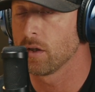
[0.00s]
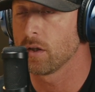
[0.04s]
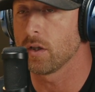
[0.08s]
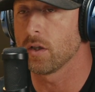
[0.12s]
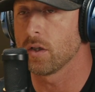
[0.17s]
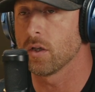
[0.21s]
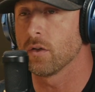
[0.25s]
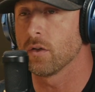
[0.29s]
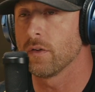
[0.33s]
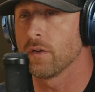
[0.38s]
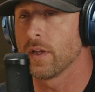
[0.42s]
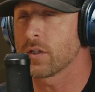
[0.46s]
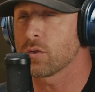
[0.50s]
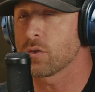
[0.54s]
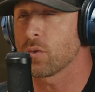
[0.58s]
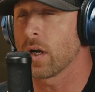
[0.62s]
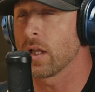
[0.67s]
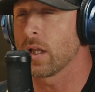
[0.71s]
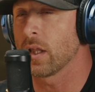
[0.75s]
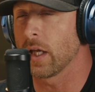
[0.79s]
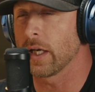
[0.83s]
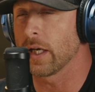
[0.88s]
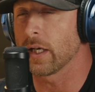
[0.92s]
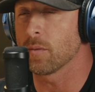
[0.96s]
And that's what I
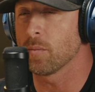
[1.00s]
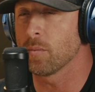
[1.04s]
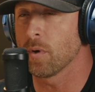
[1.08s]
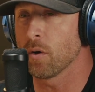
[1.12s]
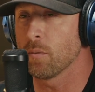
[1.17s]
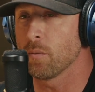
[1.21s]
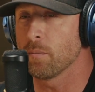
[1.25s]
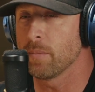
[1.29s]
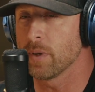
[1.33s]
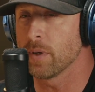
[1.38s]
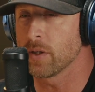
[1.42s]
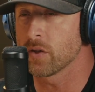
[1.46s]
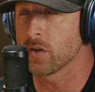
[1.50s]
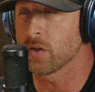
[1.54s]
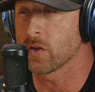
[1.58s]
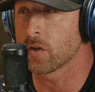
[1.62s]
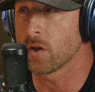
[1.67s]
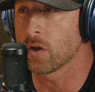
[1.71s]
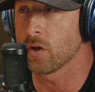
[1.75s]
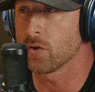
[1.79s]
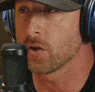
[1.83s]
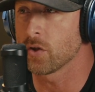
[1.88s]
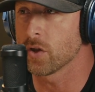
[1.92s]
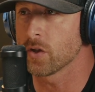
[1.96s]
like about business
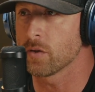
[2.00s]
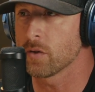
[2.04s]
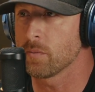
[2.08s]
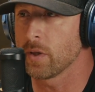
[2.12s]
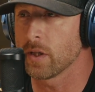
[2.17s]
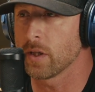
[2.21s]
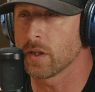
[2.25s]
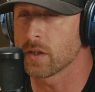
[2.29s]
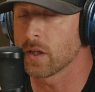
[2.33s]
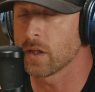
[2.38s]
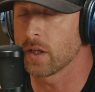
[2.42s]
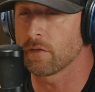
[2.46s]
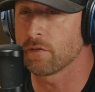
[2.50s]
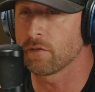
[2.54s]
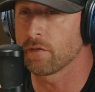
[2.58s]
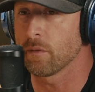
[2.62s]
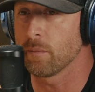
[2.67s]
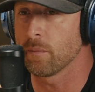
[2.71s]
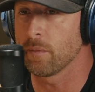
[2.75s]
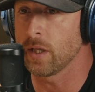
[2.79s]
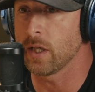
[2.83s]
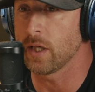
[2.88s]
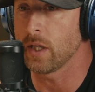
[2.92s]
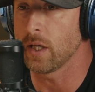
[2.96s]
coaches because like for
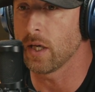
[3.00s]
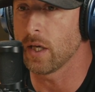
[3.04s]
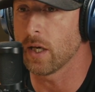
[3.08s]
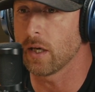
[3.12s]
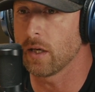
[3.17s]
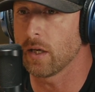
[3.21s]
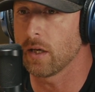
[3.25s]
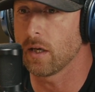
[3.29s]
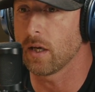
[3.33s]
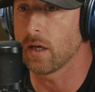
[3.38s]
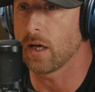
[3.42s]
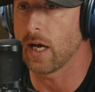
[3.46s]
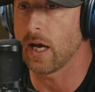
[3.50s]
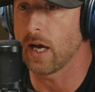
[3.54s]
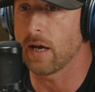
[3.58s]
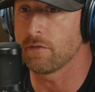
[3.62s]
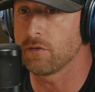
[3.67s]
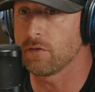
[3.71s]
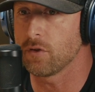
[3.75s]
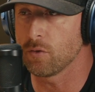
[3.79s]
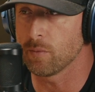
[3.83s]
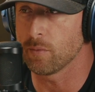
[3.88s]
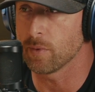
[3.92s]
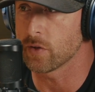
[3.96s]
me, I
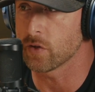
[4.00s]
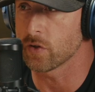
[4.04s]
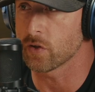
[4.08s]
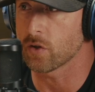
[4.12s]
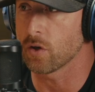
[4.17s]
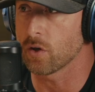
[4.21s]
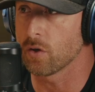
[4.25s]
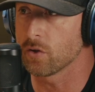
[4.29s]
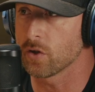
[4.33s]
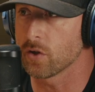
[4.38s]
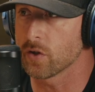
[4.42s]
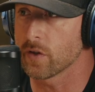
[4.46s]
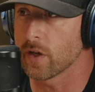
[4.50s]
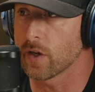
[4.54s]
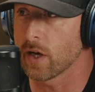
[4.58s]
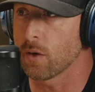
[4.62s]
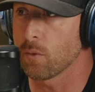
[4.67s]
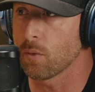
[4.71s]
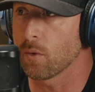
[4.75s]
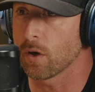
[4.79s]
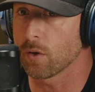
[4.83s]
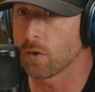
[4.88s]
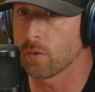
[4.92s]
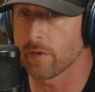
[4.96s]
have two business coaches that I
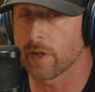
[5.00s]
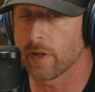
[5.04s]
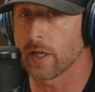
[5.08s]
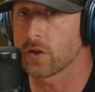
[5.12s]
work with.